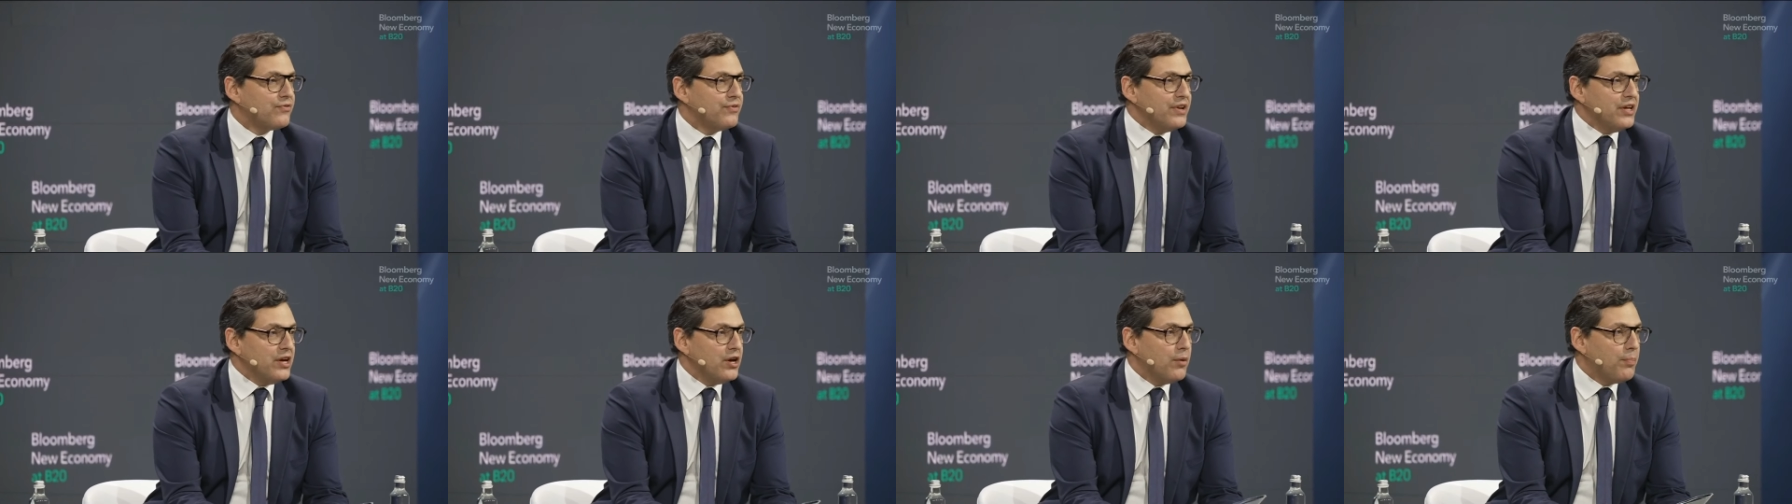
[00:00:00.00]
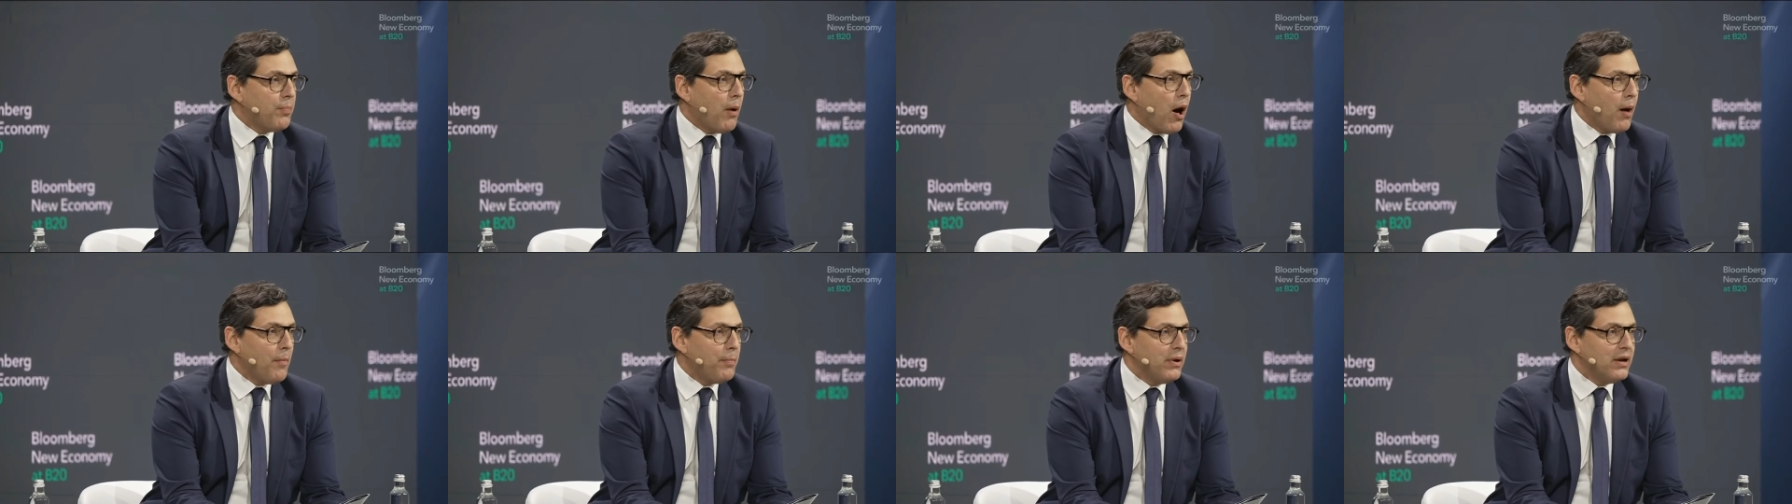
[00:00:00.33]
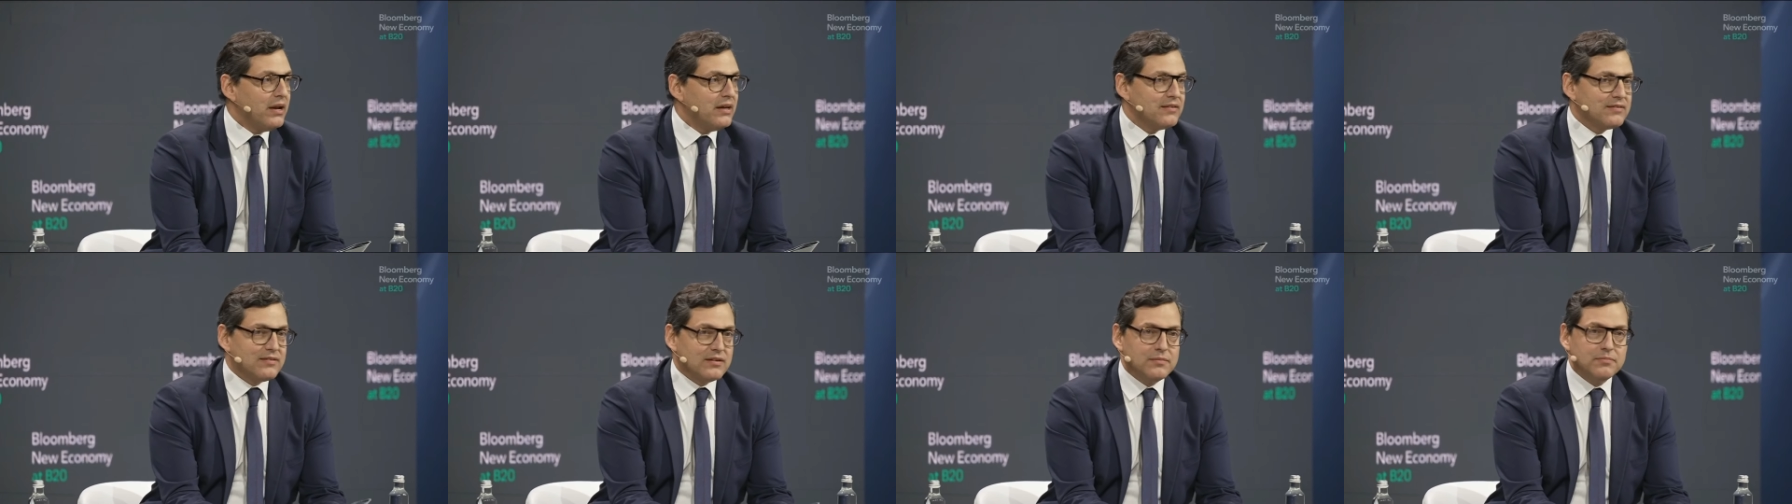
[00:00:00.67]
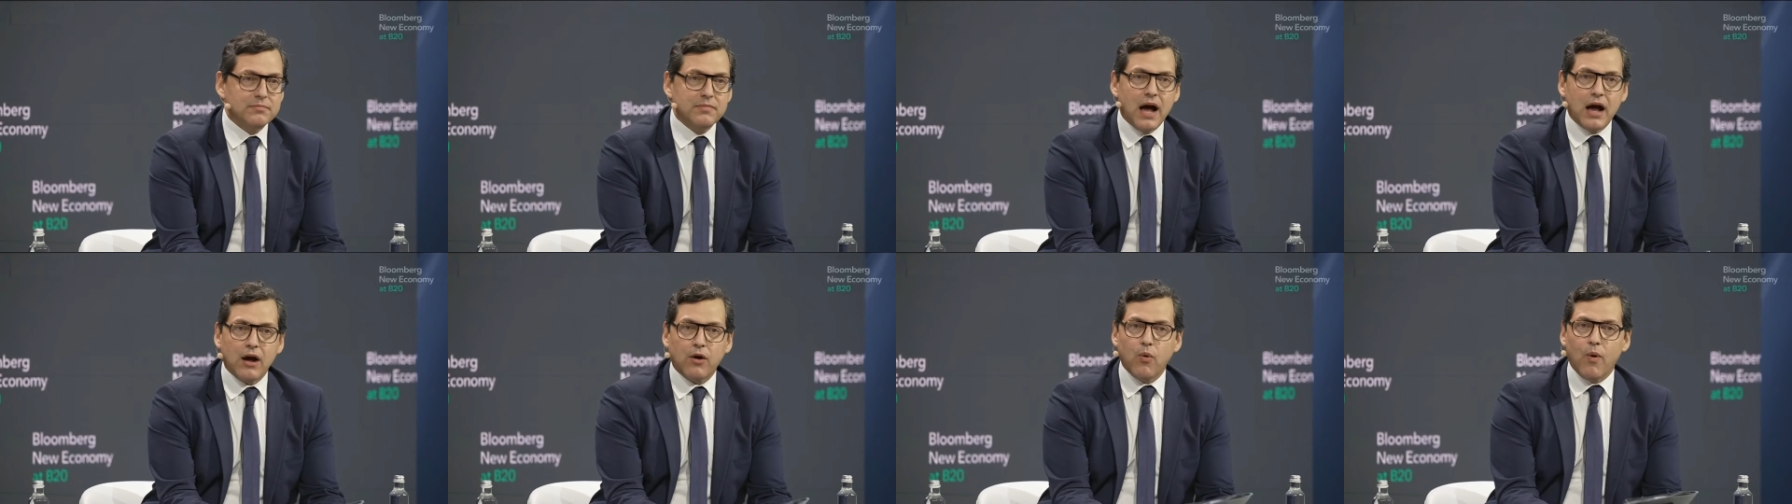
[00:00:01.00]

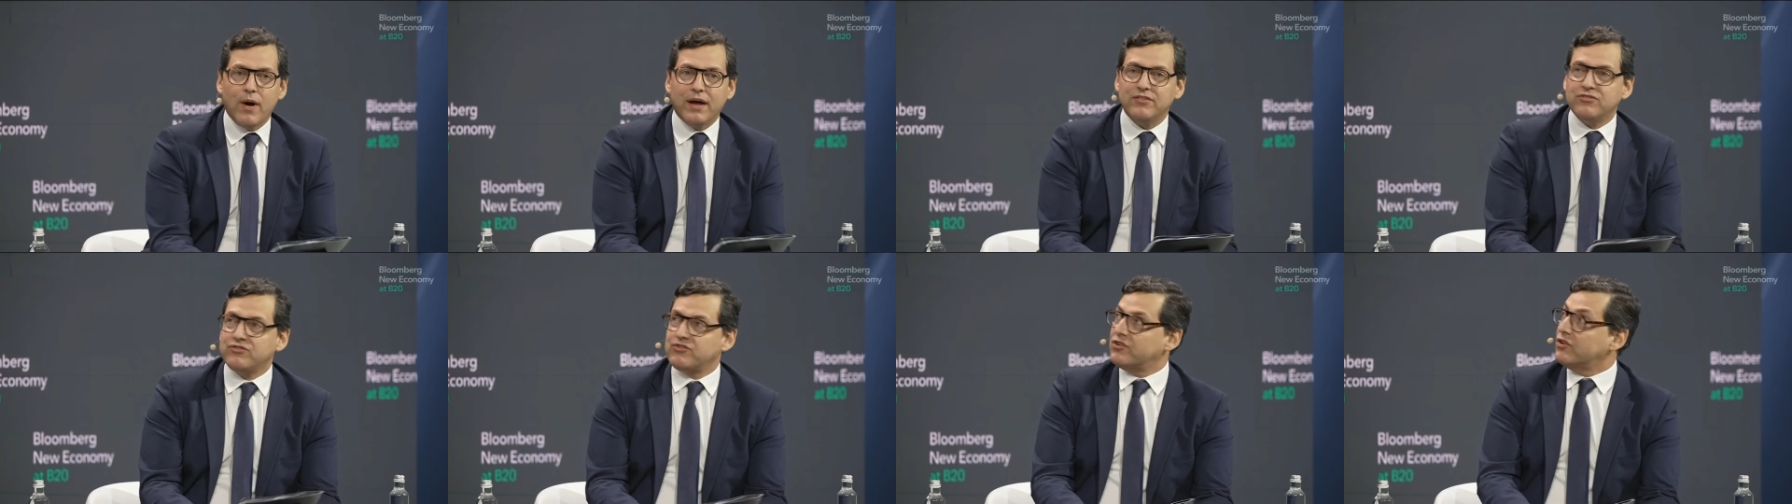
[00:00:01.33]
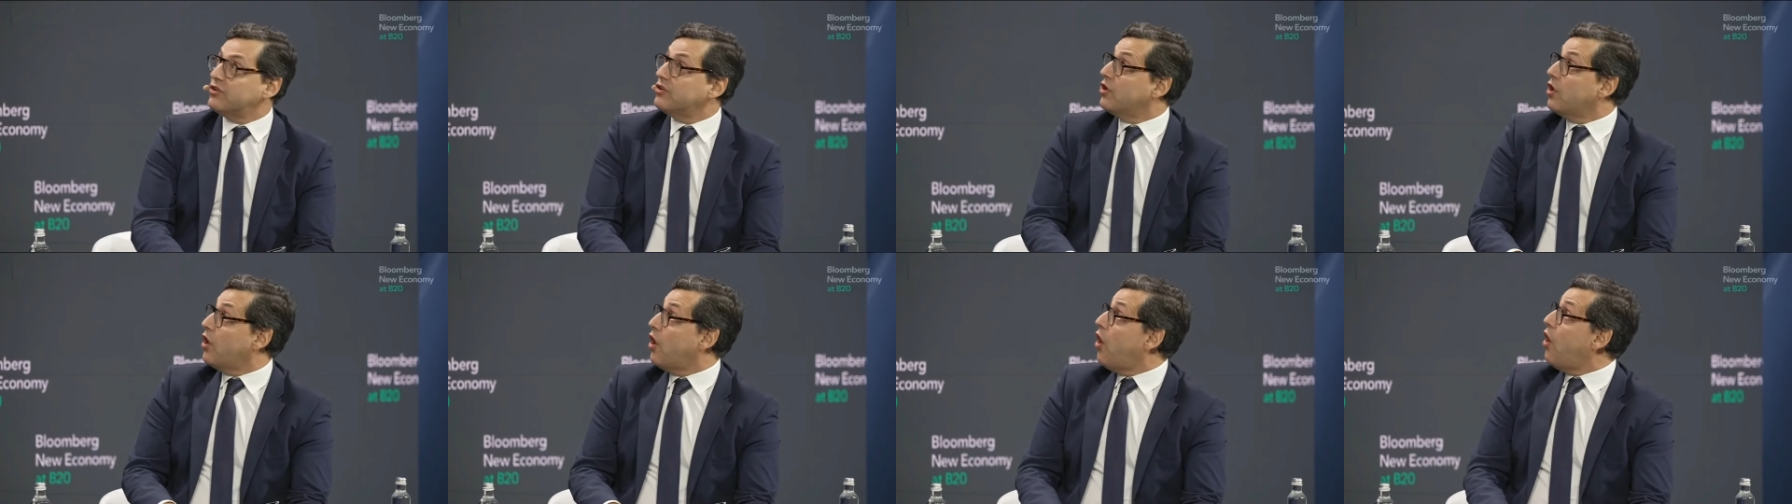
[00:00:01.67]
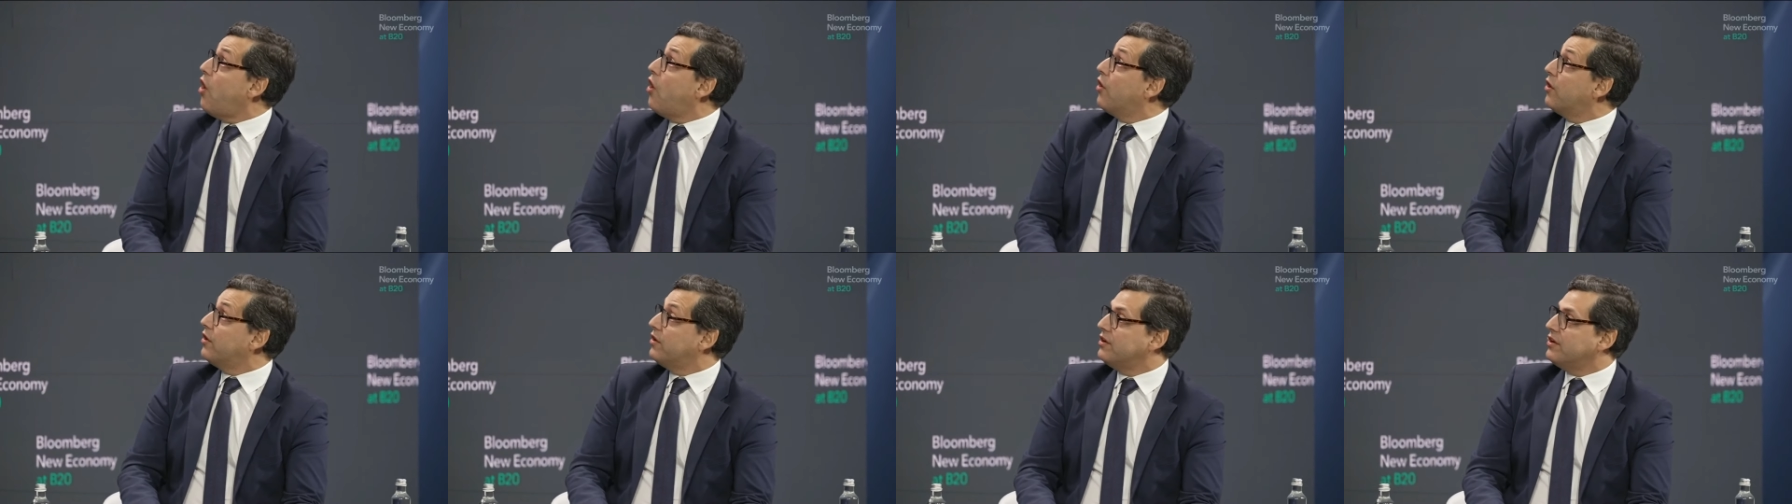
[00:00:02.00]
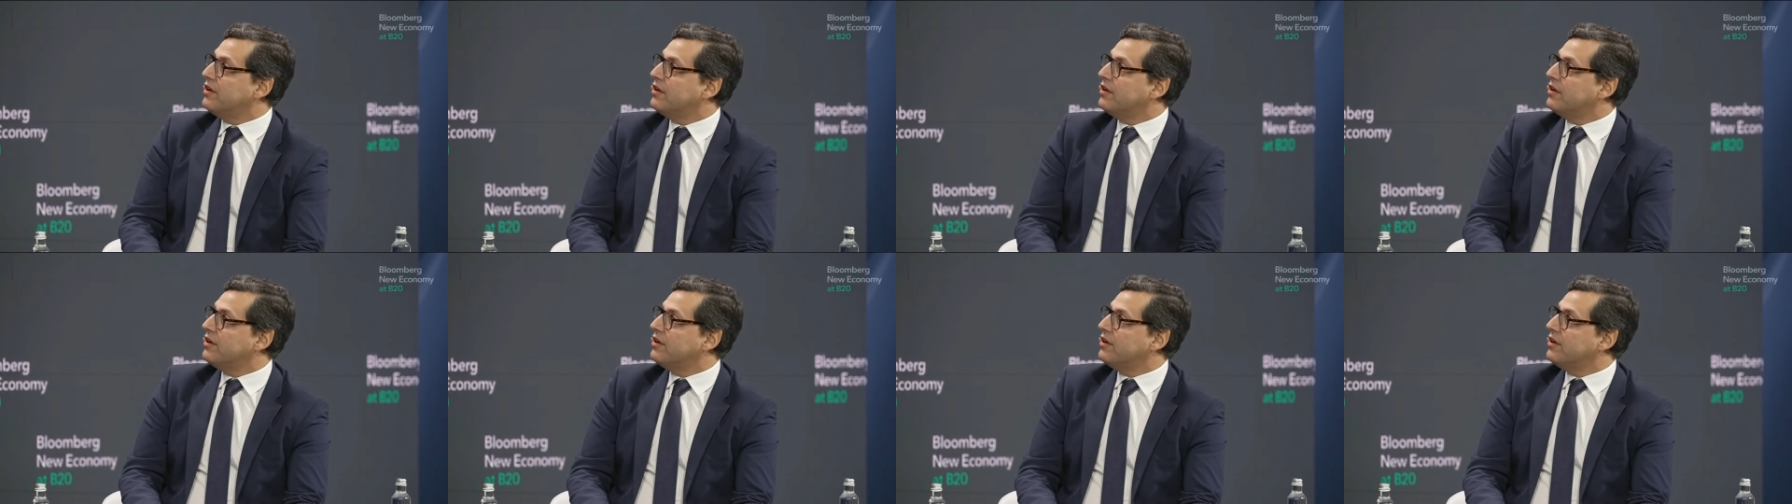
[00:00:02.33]
Neopopulism, a question on,